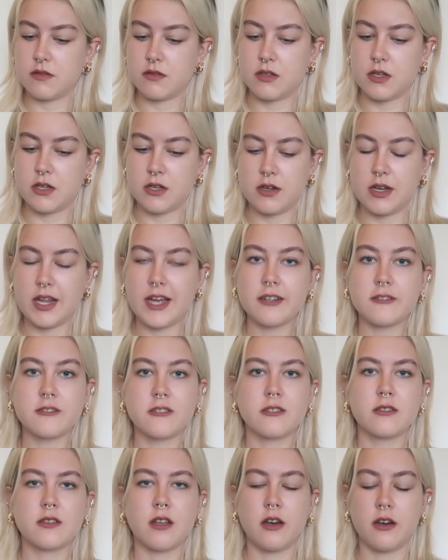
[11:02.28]
The next
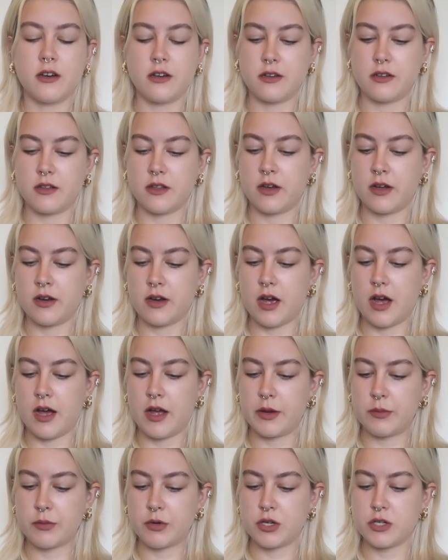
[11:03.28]
skirt that
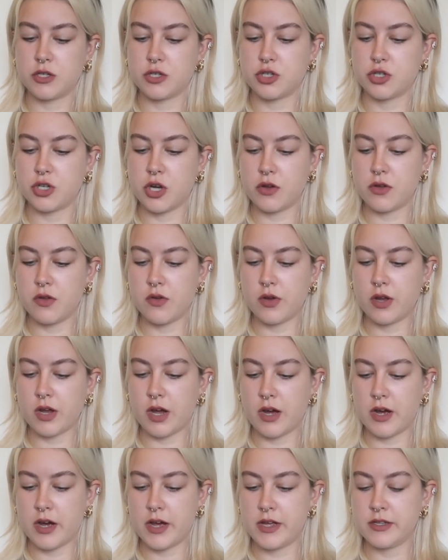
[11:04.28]
I'm gonna show you
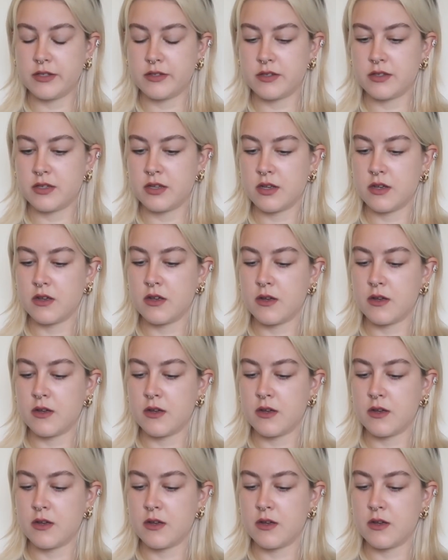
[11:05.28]
guys